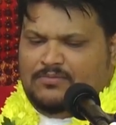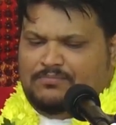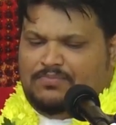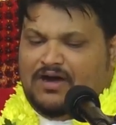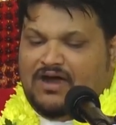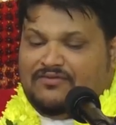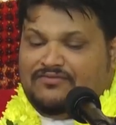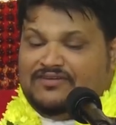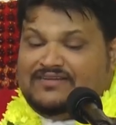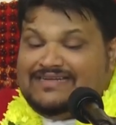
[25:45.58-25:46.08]

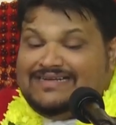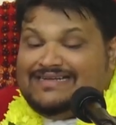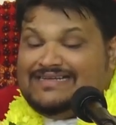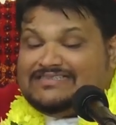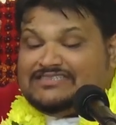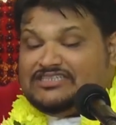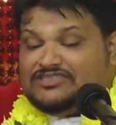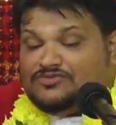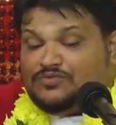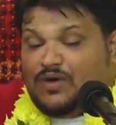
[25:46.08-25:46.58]
Parvati,
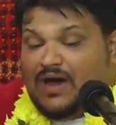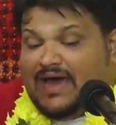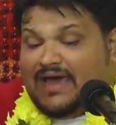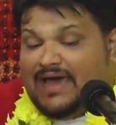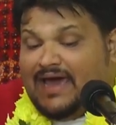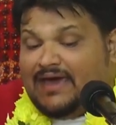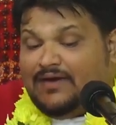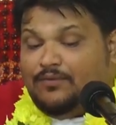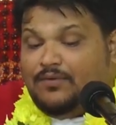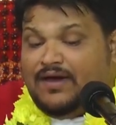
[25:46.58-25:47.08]
this is why
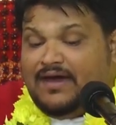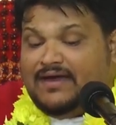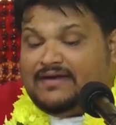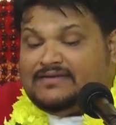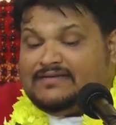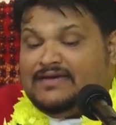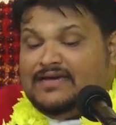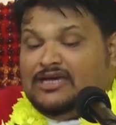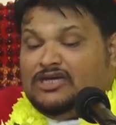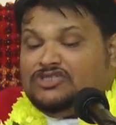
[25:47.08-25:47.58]
I wear
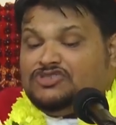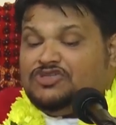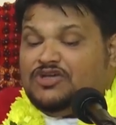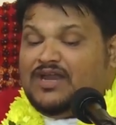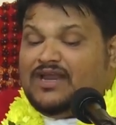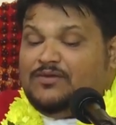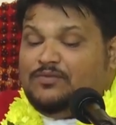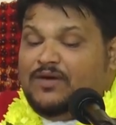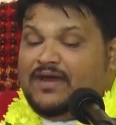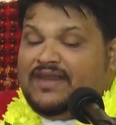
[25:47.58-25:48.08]
it, so
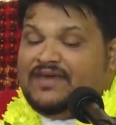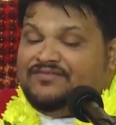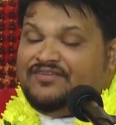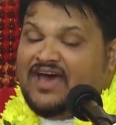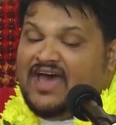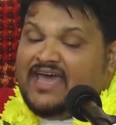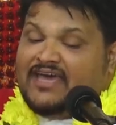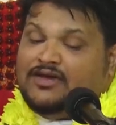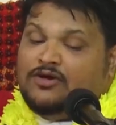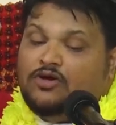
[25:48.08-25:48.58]
that whenever
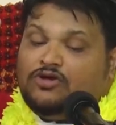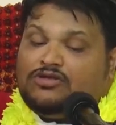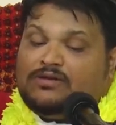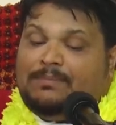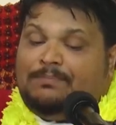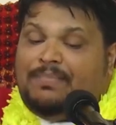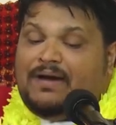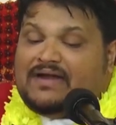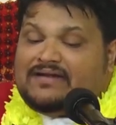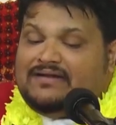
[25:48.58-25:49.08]
I go to
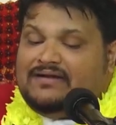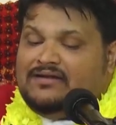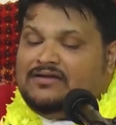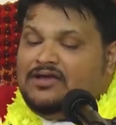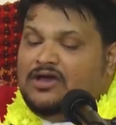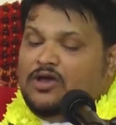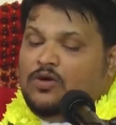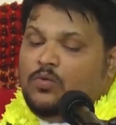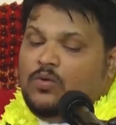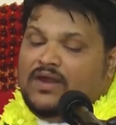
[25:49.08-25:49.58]
battle,
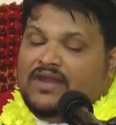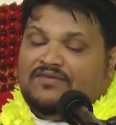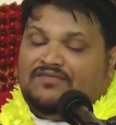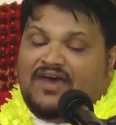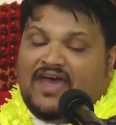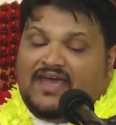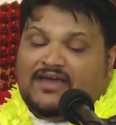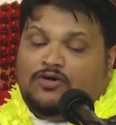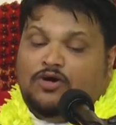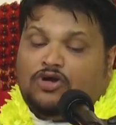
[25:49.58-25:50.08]
whenever
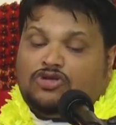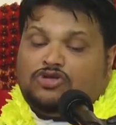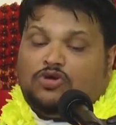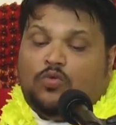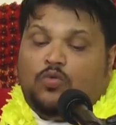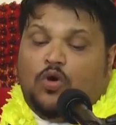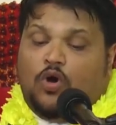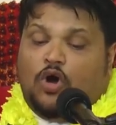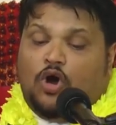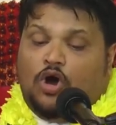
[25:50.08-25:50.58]
I go to
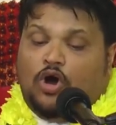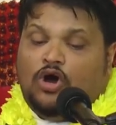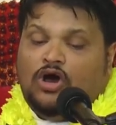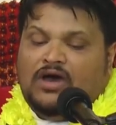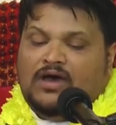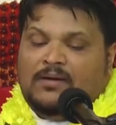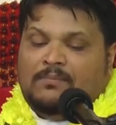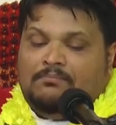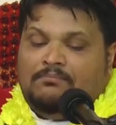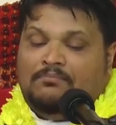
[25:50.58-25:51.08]
war,
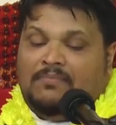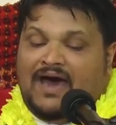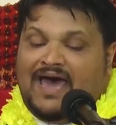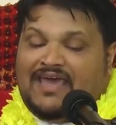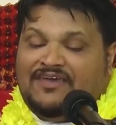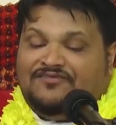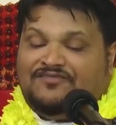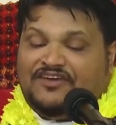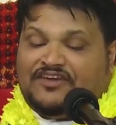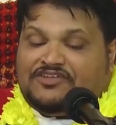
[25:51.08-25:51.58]

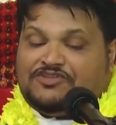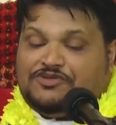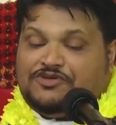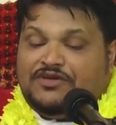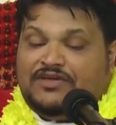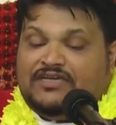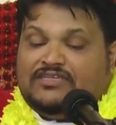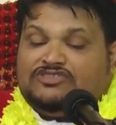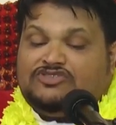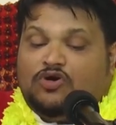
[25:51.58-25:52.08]
my
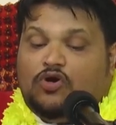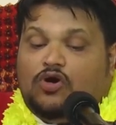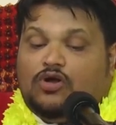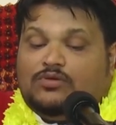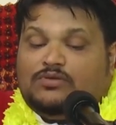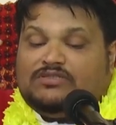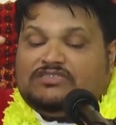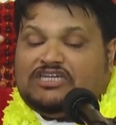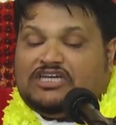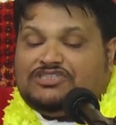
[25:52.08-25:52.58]
victory is
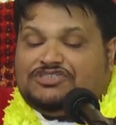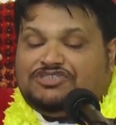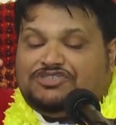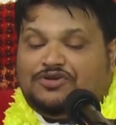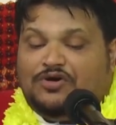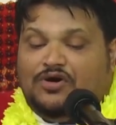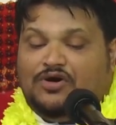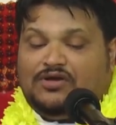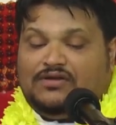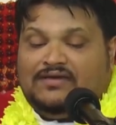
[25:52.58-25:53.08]
always
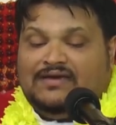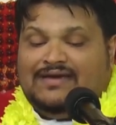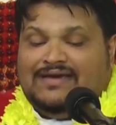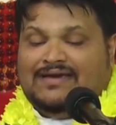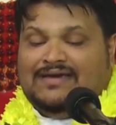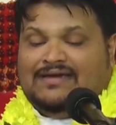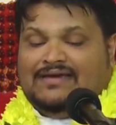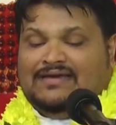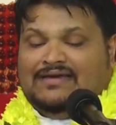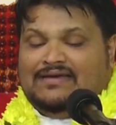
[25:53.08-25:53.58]
assured.
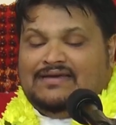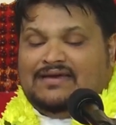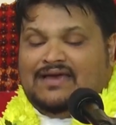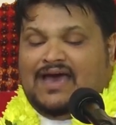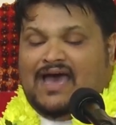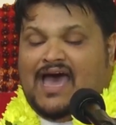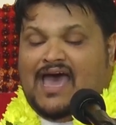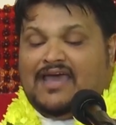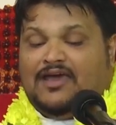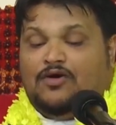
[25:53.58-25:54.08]

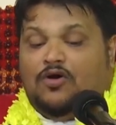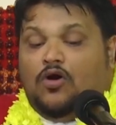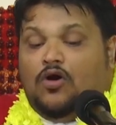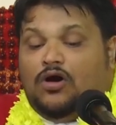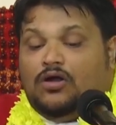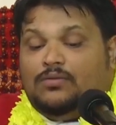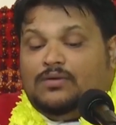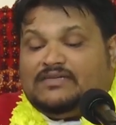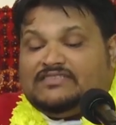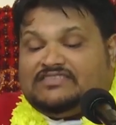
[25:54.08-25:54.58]
I
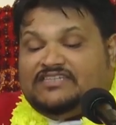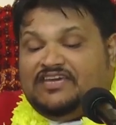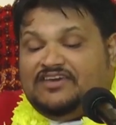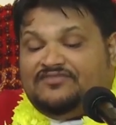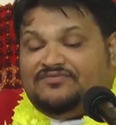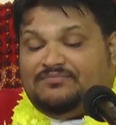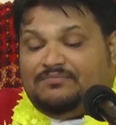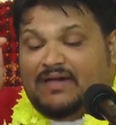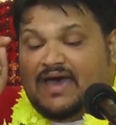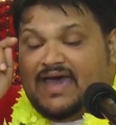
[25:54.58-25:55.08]
always
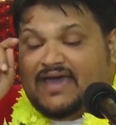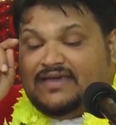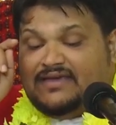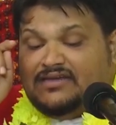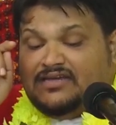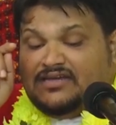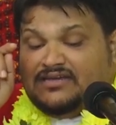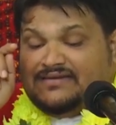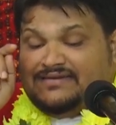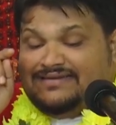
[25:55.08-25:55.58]
give my
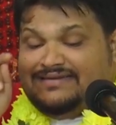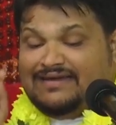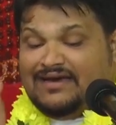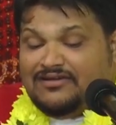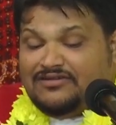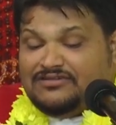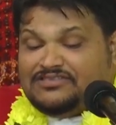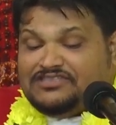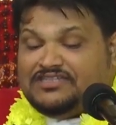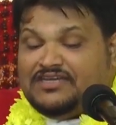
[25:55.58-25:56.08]

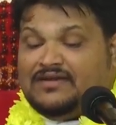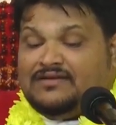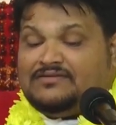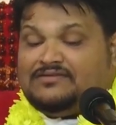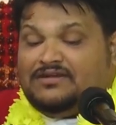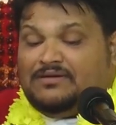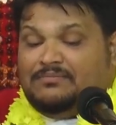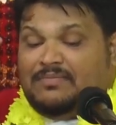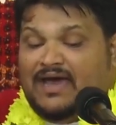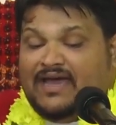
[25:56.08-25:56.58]
darshan
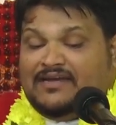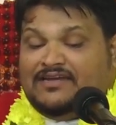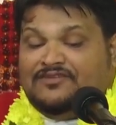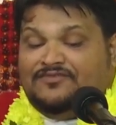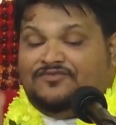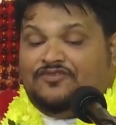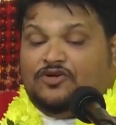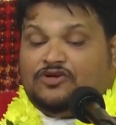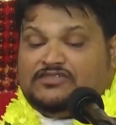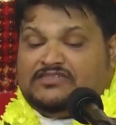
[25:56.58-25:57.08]
to my
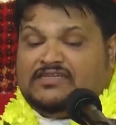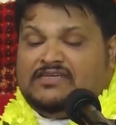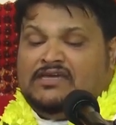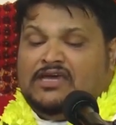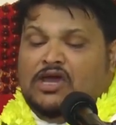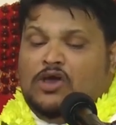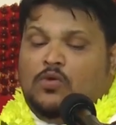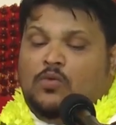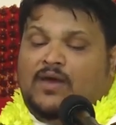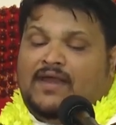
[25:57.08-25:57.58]
devotee.
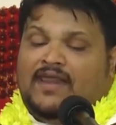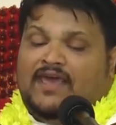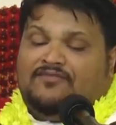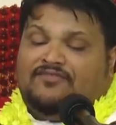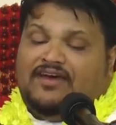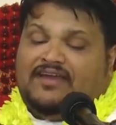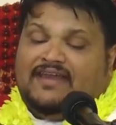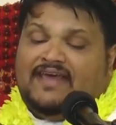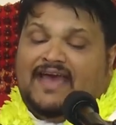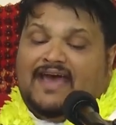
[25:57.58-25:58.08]

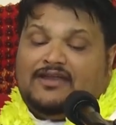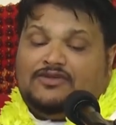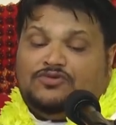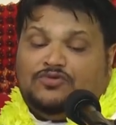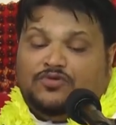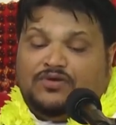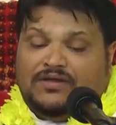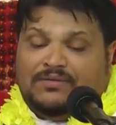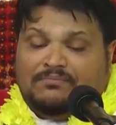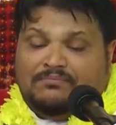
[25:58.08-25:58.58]
Whenever they are
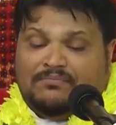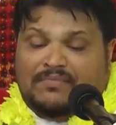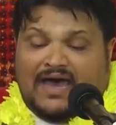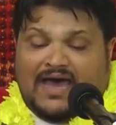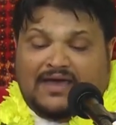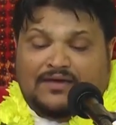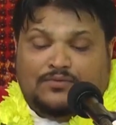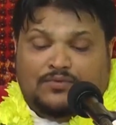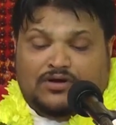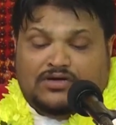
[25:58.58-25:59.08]
doing
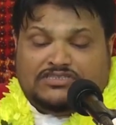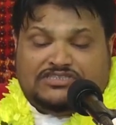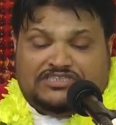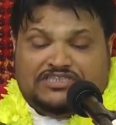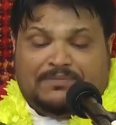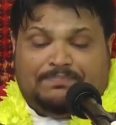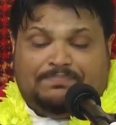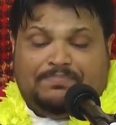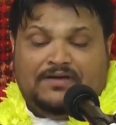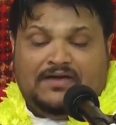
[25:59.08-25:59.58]
my
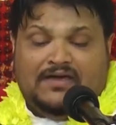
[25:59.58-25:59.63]
worship,